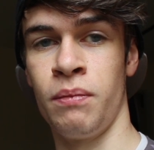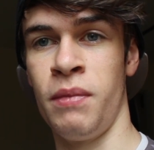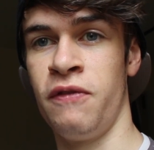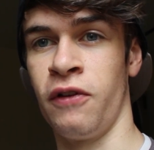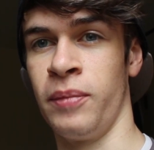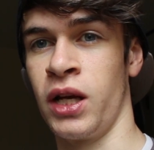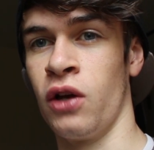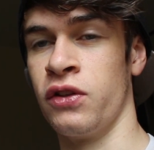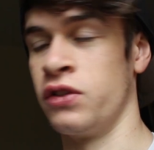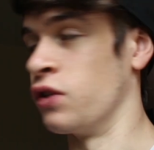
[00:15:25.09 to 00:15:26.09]
me filming
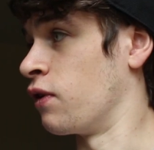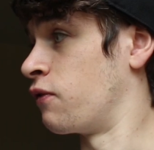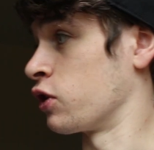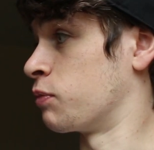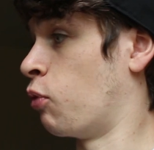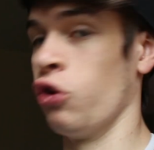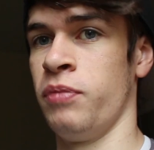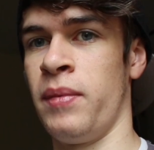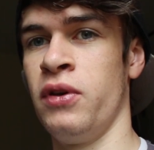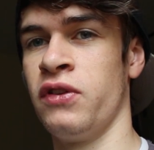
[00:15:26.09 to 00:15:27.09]
other stuff, I forgot to pause
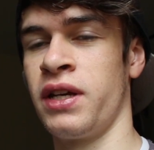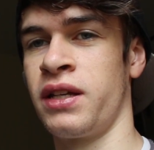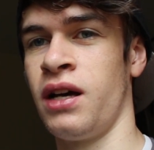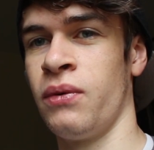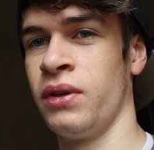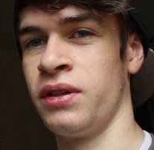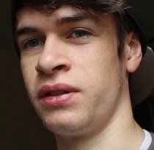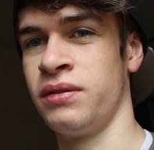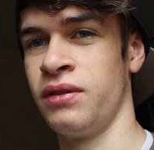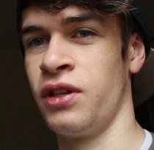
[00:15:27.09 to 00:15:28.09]
my music. Oh well,
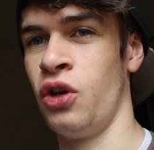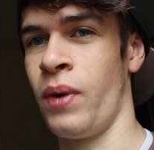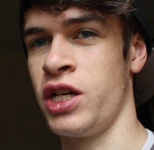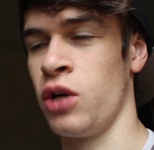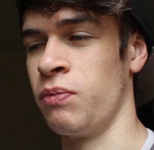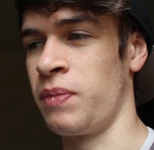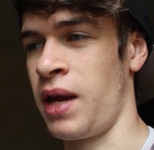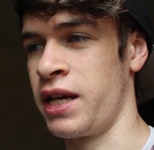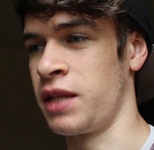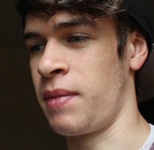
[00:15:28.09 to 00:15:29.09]
the New Age album's
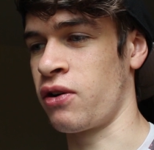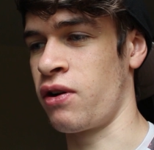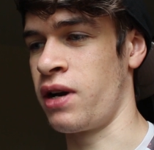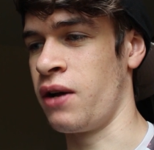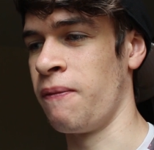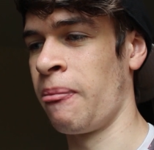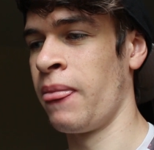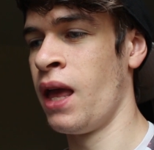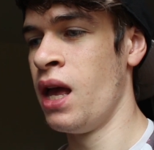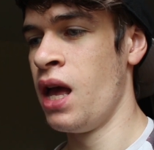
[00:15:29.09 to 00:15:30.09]
playing in the background now.
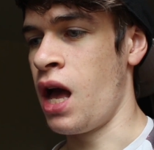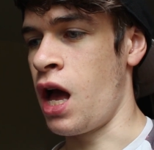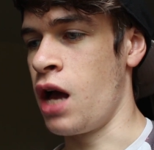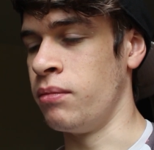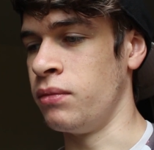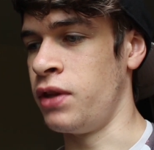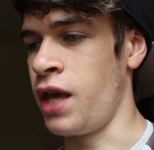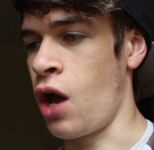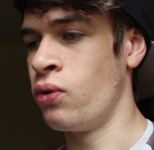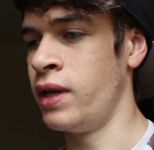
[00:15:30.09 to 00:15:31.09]

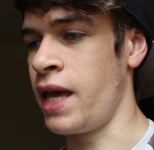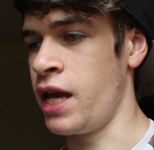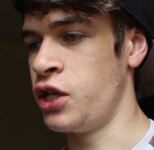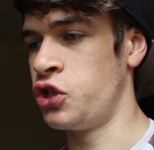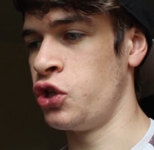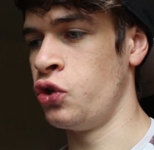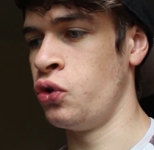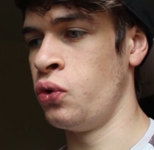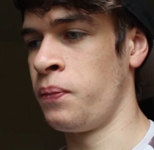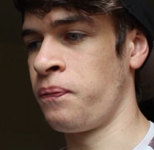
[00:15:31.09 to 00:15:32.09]
The only
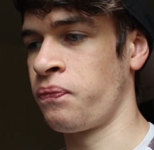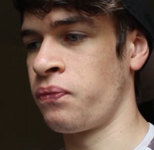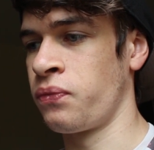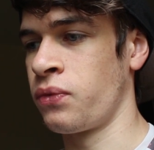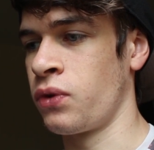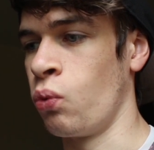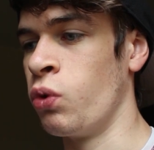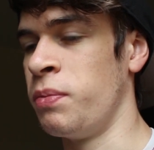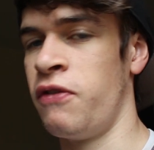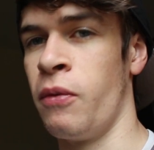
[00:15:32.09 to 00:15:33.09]
issue
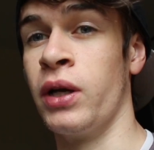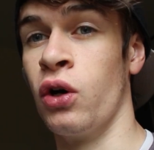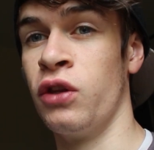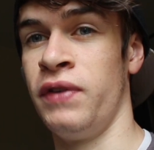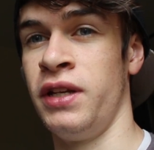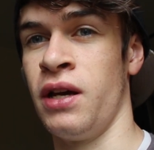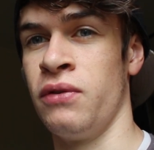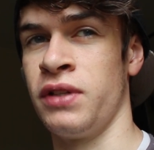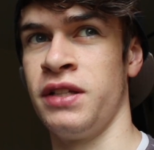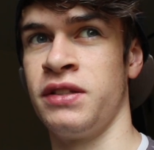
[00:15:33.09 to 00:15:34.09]
with me filming other
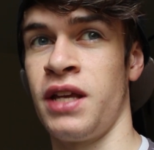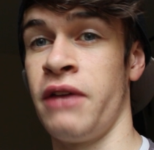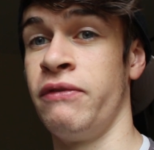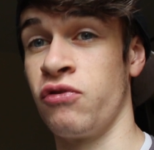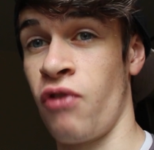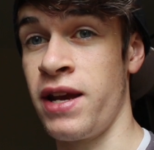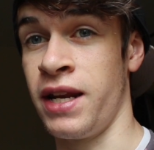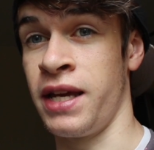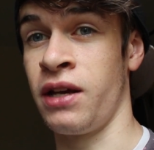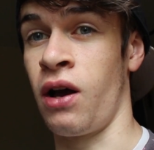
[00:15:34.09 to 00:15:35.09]
videos is if it's
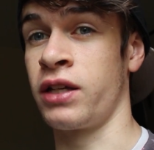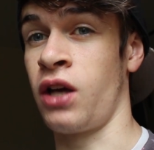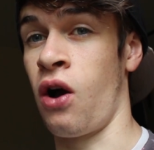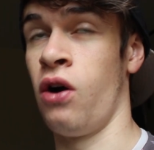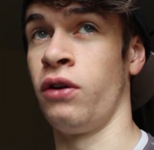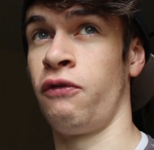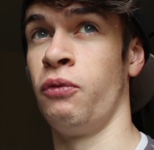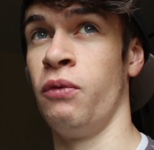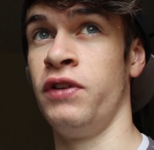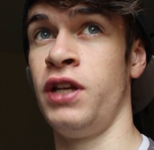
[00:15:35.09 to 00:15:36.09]
raining, I can't
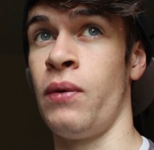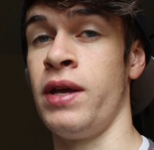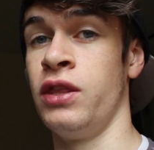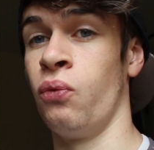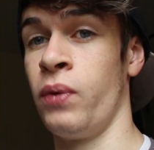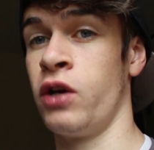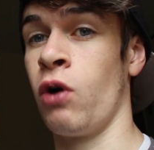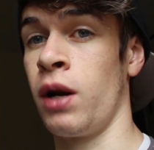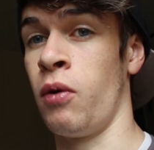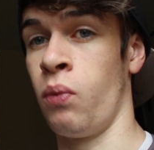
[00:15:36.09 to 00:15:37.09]
film a video in the week
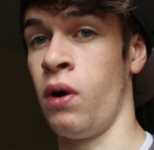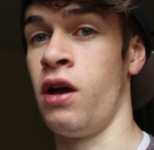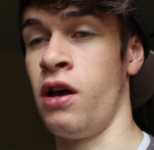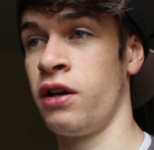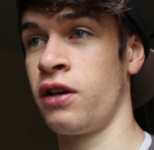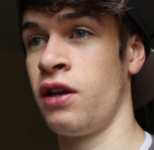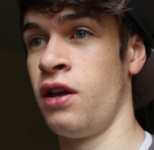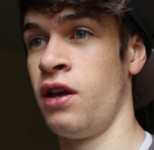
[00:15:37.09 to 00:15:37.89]
while I'm at work,